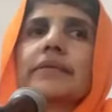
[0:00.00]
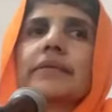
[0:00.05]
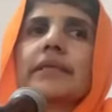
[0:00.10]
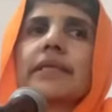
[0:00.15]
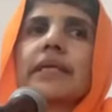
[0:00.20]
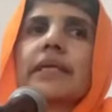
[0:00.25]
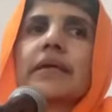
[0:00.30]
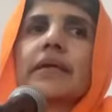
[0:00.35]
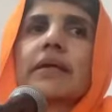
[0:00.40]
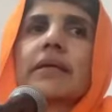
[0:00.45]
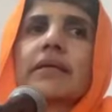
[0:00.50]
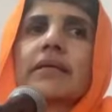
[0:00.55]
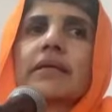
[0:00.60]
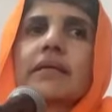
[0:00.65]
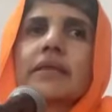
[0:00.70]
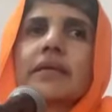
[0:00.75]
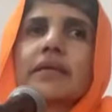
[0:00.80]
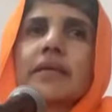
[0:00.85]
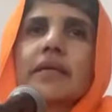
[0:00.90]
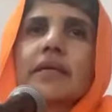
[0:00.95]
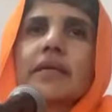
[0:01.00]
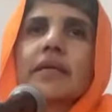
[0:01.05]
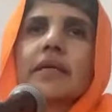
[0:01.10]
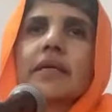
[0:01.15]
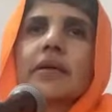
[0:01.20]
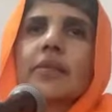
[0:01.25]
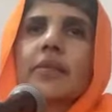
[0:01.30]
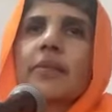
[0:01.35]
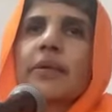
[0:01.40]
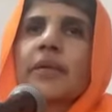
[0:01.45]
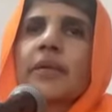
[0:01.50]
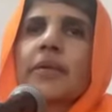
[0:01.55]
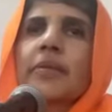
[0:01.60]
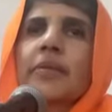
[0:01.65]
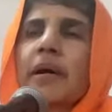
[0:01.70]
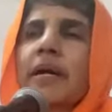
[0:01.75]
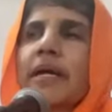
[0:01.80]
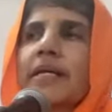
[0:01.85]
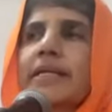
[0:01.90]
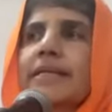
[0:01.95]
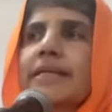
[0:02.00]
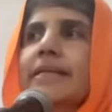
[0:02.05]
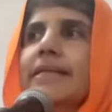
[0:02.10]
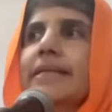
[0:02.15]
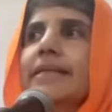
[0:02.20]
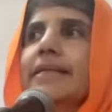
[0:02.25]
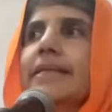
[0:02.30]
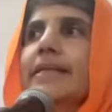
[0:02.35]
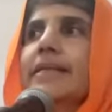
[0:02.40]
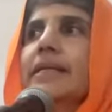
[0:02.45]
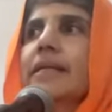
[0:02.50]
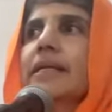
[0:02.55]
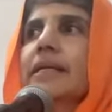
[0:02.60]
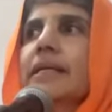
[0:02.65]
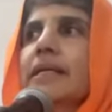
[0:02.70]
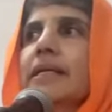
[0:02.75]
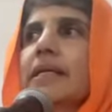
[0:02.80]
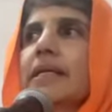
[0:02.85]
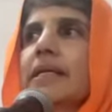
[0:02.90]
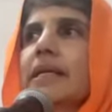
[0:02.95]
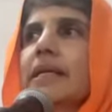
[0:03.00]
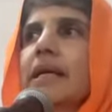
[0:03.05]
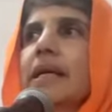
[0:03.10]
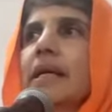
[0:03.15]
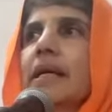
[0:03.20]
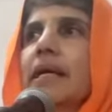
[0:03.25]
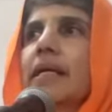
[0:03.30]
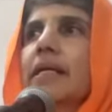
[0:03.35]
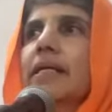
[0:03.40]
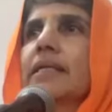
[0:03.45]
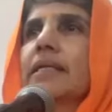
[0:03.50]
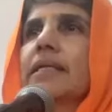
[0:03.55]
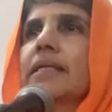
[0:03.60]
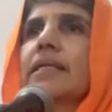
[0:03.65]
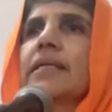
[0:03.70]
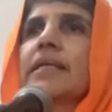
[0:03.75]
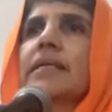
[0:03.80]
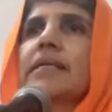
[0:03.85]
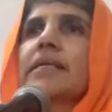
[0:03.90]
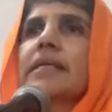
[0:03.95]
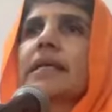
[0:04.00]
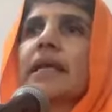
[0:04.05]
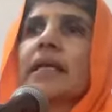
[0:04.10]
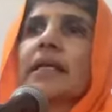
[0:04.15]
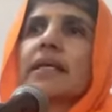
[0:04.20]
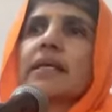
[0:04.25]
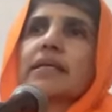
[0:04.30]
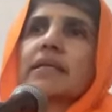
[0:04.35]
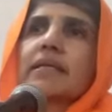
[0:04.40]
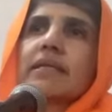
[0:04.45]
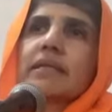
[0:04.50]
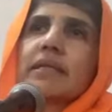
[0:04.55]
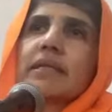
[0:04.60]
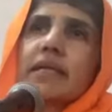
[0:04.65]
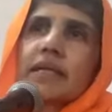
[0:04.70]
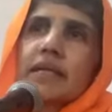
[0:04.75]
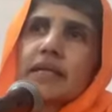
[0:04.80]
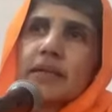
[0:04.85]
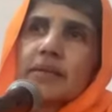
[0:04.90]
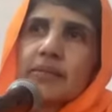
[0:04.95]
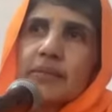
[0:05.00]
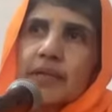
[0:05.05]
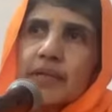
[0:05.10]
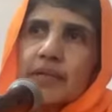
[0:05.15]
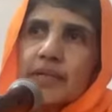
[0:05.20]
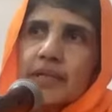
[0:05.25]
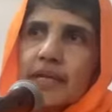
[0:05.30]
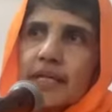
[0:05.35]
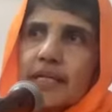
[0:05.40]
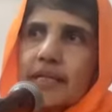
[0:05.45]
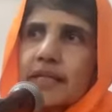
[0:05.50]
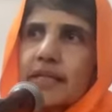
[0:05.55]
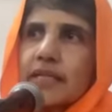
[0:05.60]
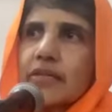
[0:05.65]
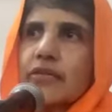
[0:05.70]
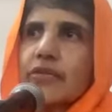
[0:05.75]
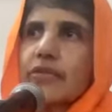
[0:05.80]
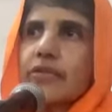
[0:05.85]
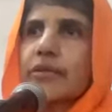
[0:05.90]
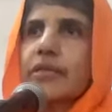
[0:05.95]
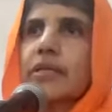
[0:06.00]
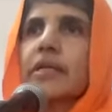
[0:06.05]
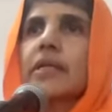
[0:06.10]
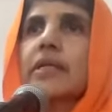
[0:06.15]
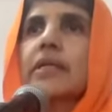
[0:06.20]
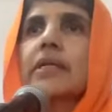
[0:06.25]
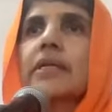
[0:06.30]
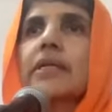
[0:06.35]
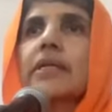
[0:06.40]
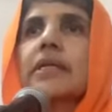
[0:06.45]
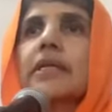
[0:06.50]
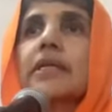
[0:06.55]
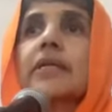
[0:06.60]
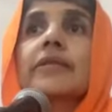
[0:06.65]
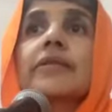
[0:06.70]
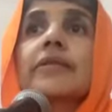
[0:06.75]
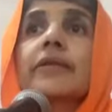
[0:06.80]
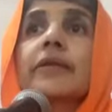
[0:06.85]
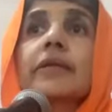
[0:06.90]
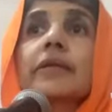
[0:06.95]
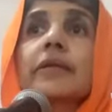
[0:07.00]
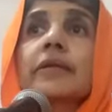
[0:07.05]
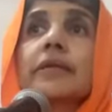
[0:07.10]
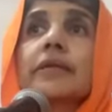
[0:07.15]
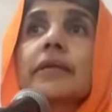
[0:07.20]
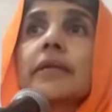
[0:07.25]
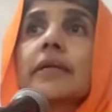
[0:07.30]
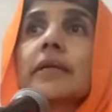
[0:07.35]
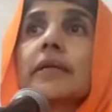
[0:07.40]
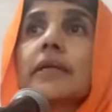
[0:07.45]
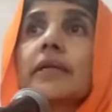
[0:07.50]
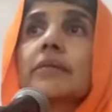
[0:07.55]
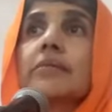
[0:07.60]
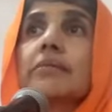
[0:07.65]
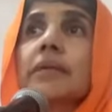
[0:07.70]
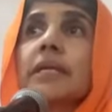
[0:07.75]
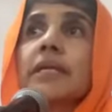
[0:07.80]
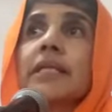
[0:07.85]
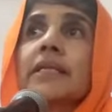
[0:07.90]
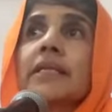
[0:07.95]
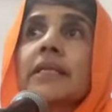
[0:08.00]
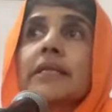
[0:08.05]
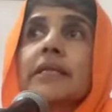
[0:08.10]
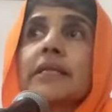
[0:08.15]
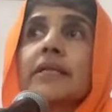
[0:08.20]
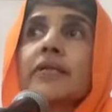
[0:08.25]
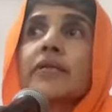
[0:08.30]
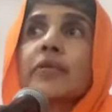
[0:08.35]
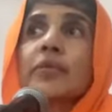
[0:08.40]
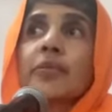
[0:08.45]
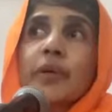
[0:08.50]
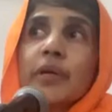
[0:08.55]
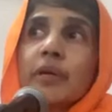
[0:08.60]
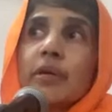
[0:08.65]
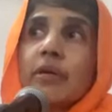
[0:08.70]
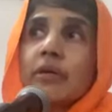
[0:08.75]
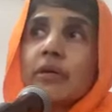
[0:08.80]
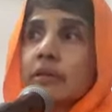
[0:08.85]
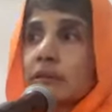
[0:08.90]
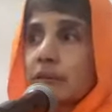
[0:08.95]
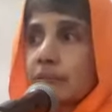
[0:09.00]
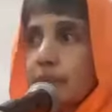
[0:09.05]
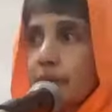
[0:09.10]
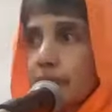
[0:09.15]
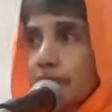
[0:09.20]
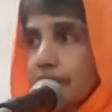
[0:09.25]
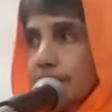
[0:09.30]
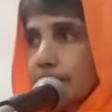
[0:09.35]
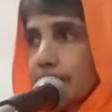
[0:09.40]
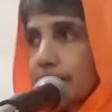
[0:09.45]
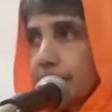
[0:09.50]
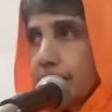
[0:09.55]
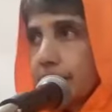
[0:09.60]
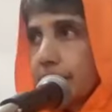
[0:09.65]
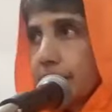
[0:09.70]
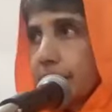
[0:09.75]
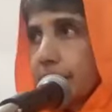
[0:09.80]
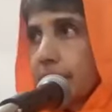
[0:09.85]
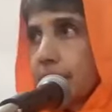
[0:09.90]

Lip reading: We cannot minimize it. And it is extremely essential for many things beyond the body.